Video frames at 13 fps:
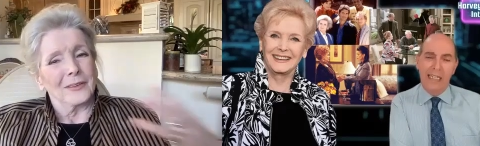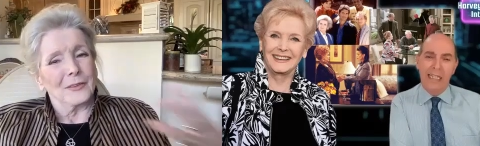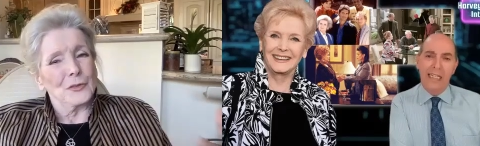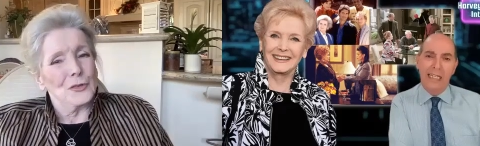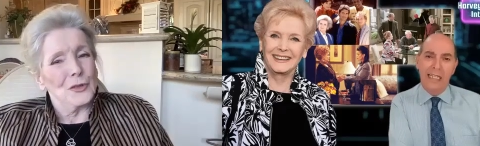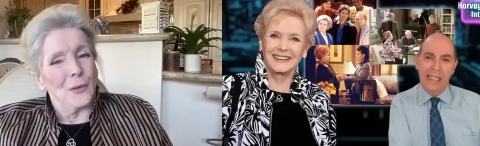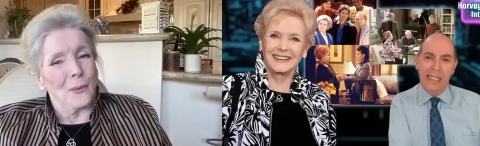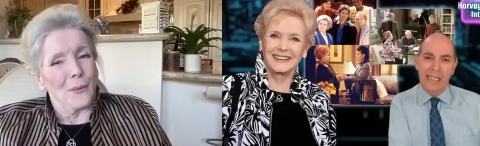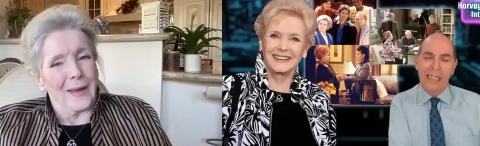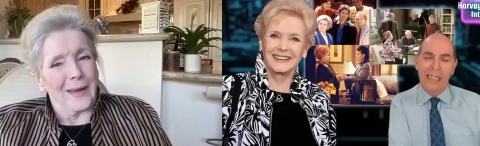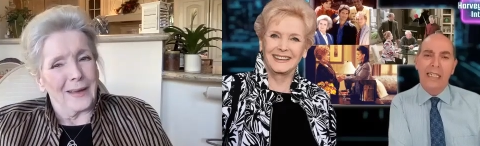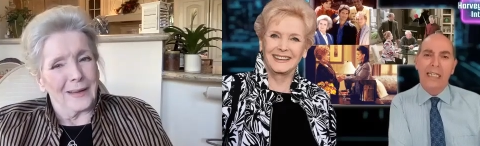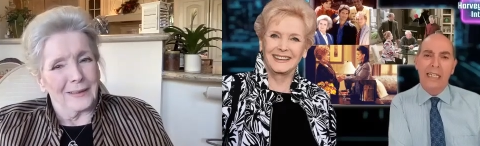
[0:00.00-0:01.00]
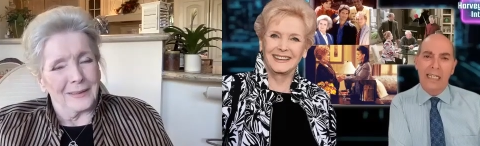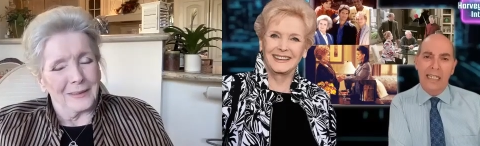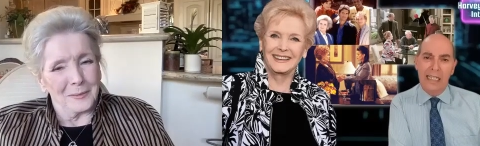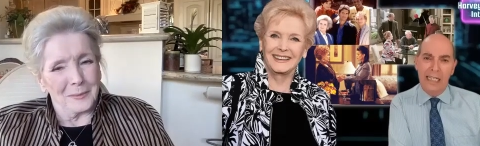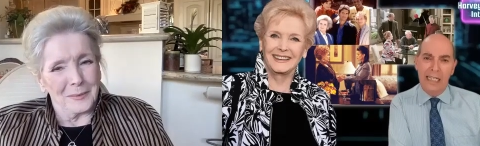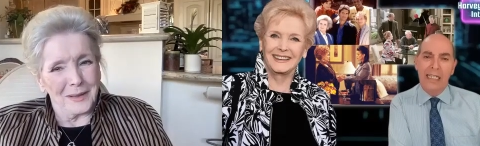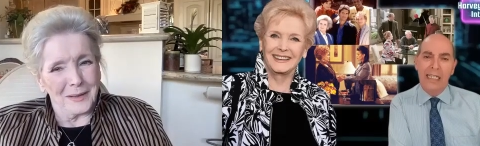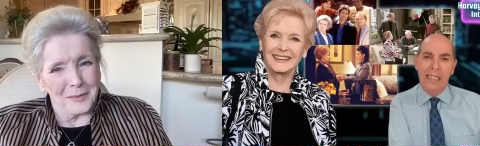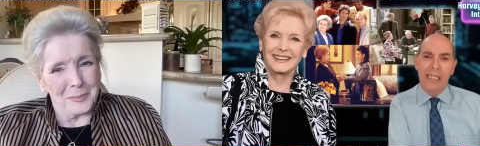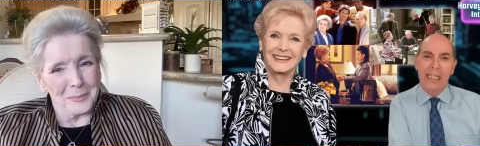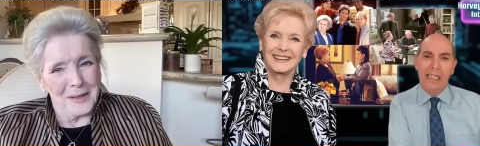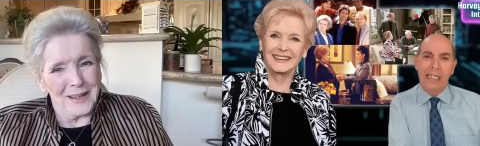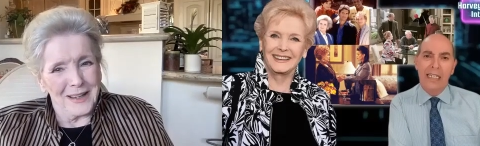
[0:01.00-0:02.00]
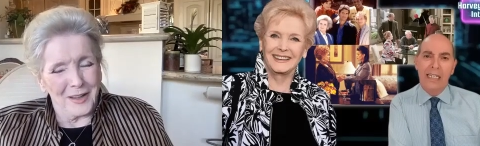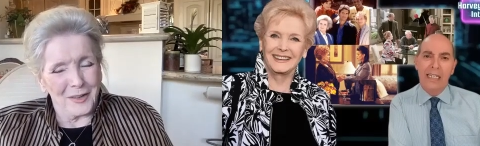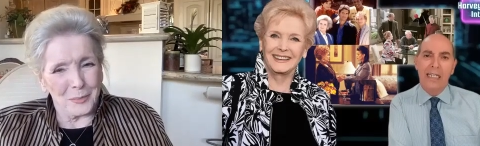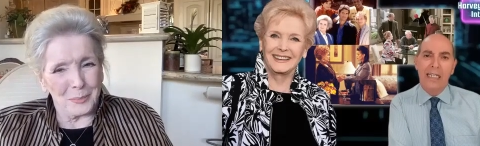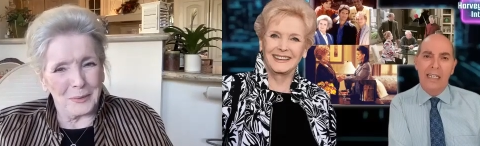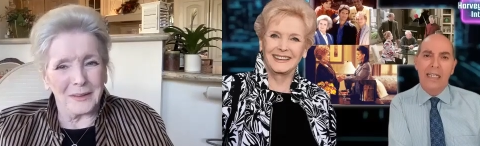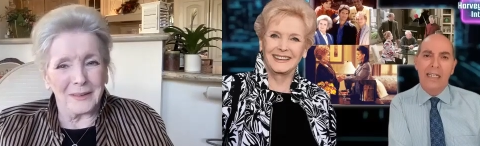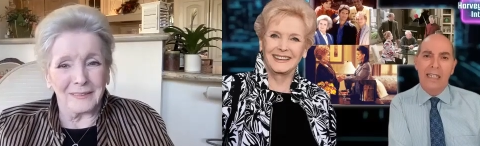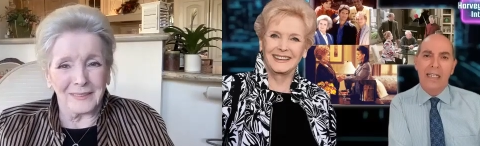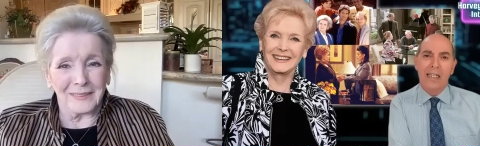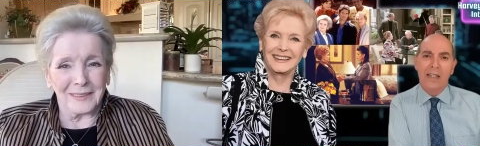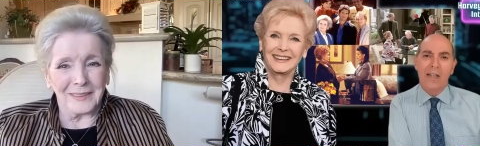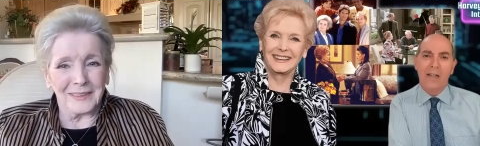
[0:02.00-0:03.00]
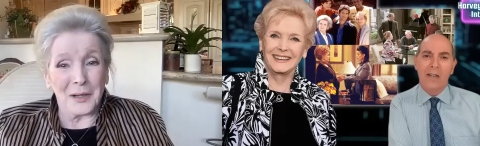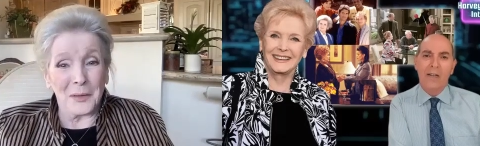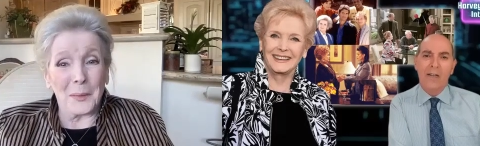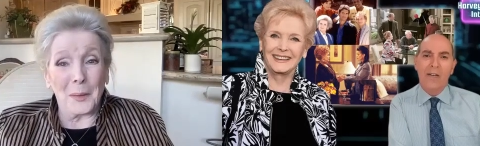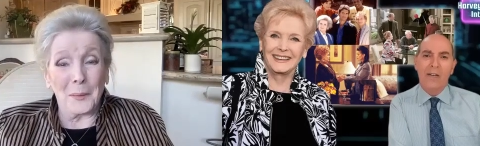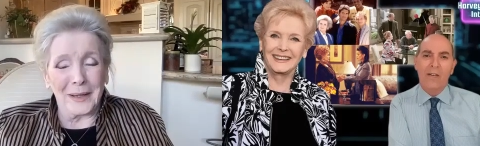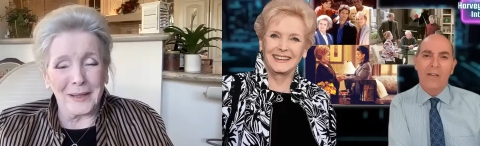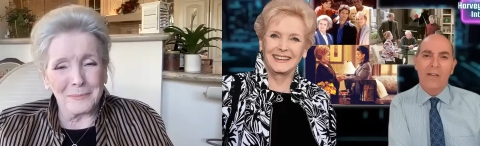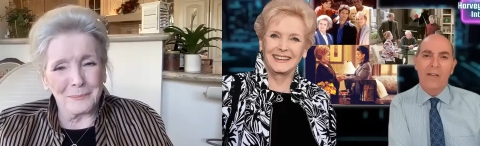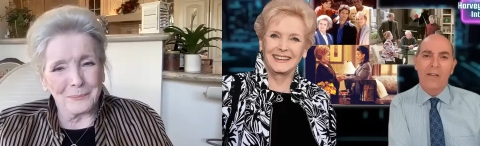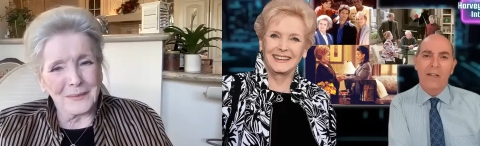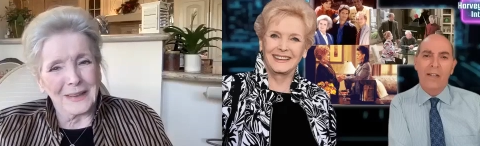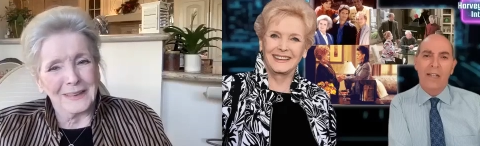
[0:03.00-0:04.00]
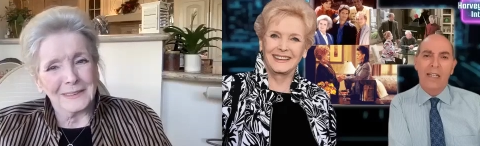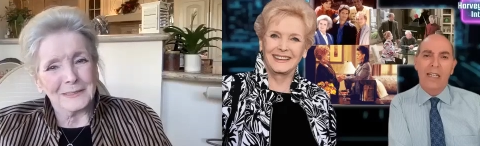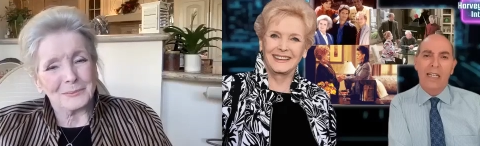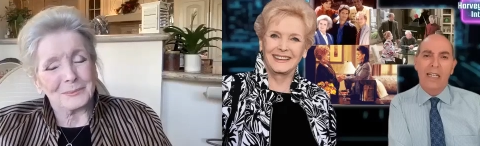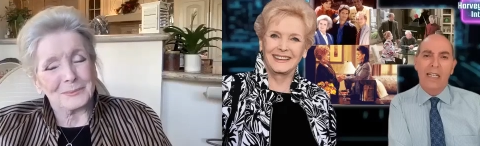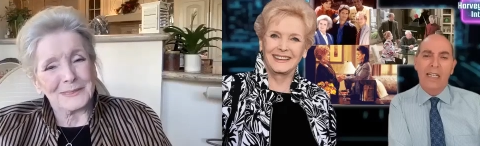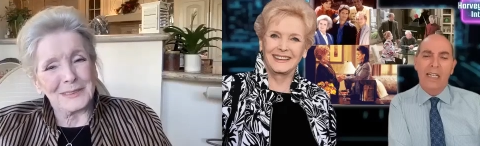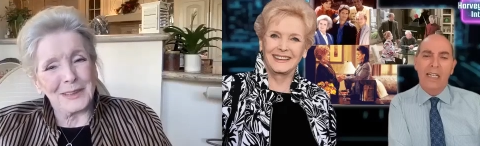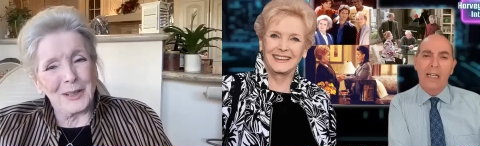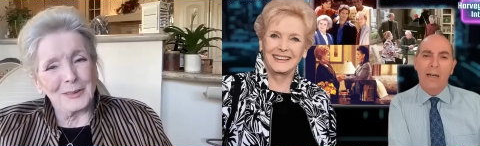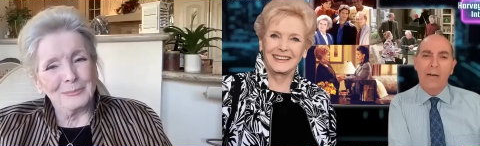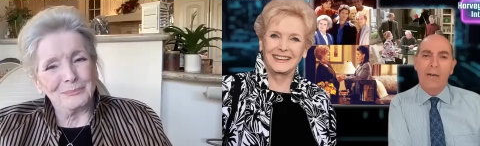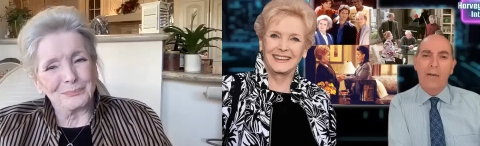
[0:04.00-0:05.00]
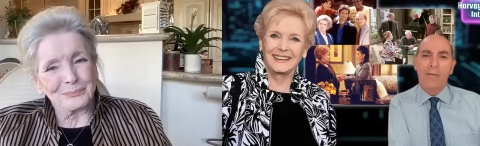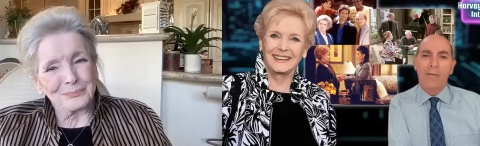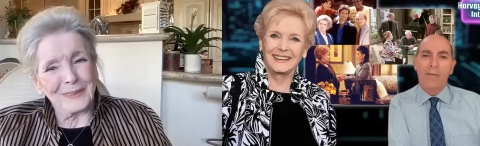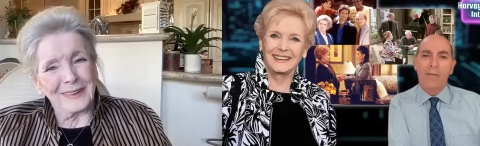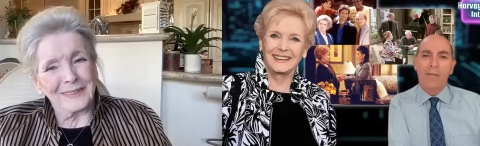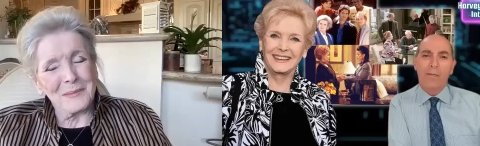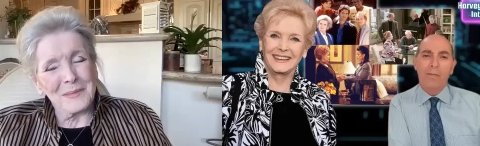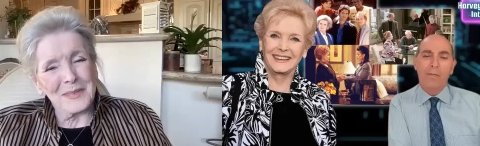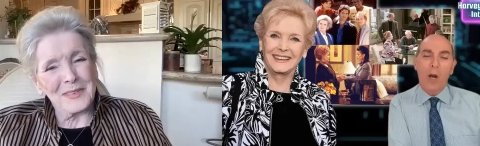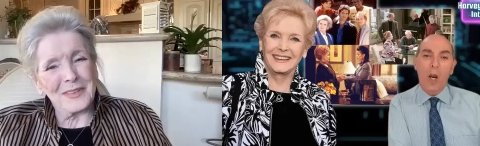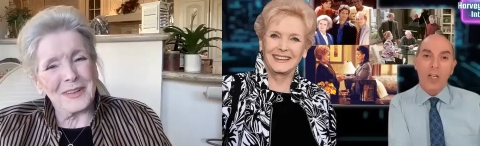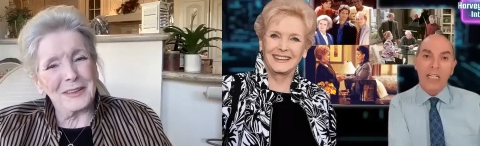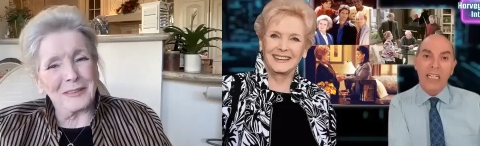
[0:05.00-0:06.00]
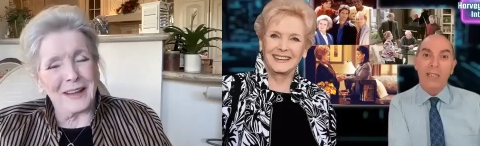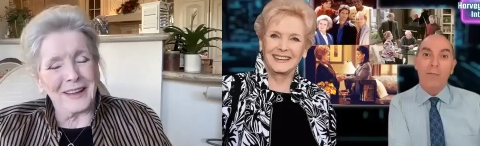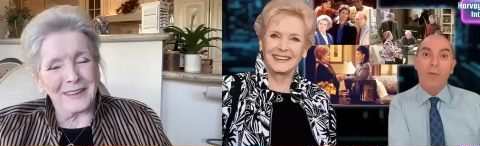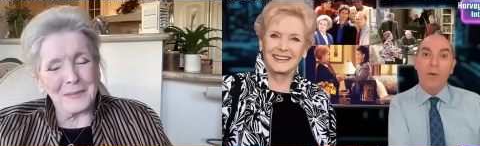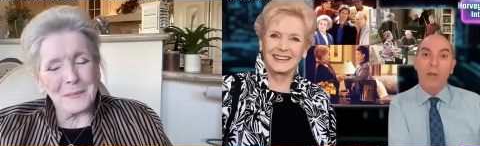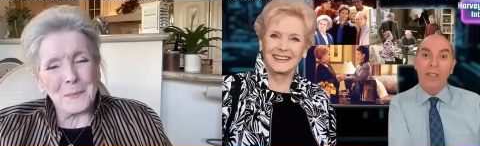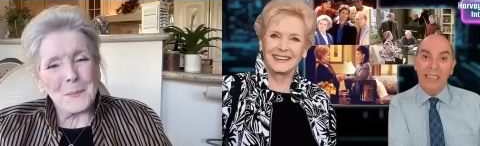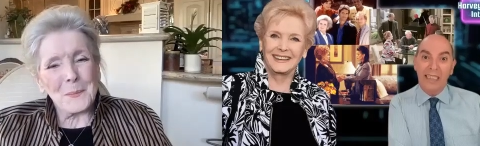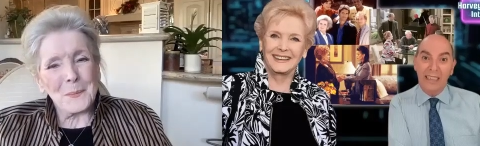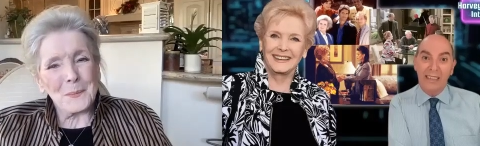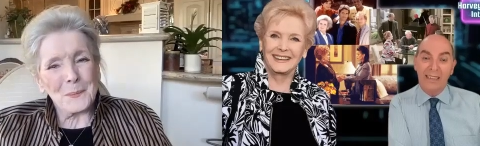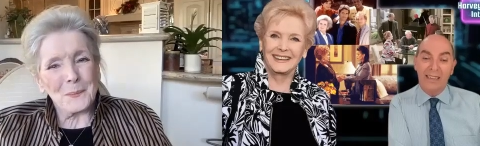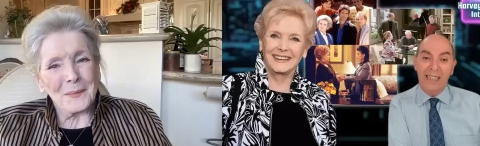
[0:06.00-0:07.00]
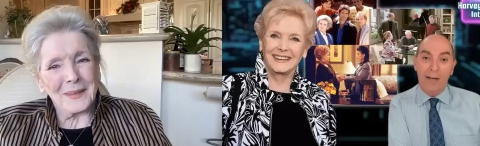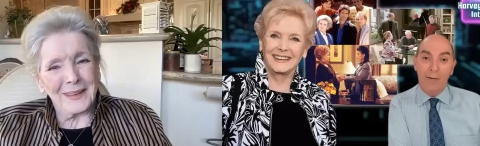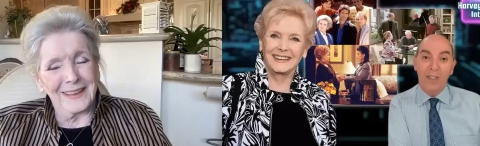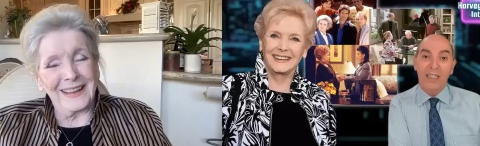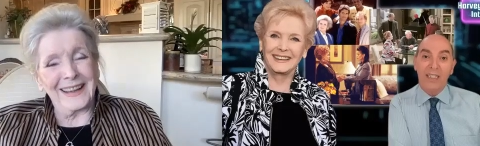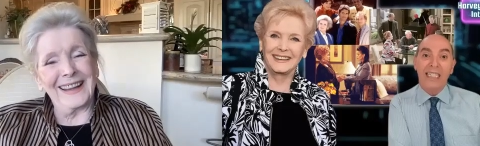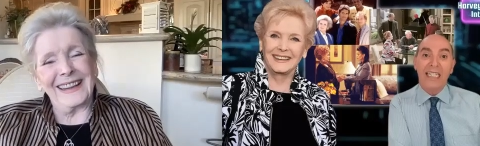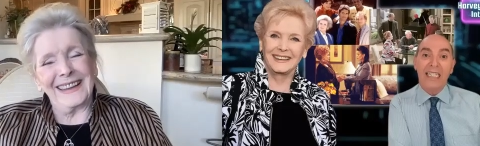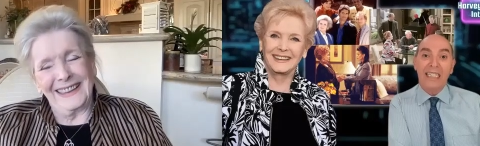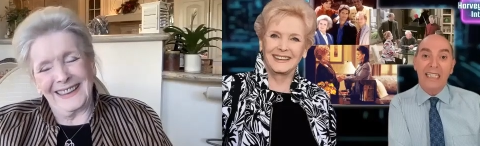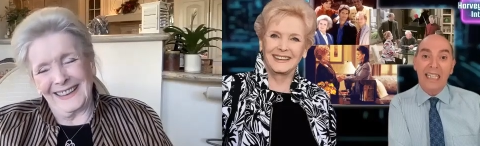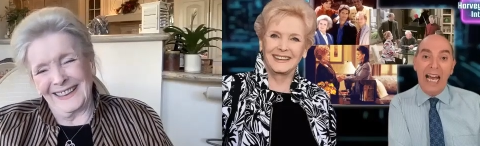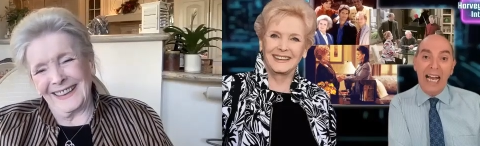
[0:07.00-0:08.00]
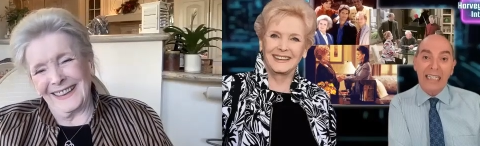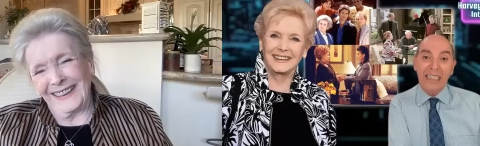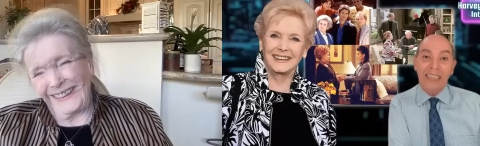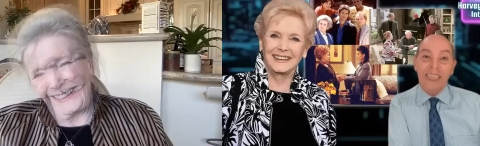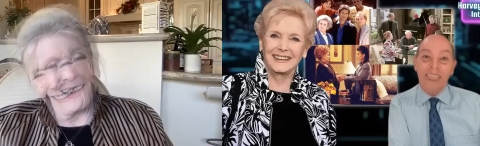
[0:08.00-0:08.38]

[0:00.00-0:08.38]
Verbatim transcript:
Speaker 1: joy at my husband, you know, going. So
Speaker 2: Mark is brilliant. That was the exact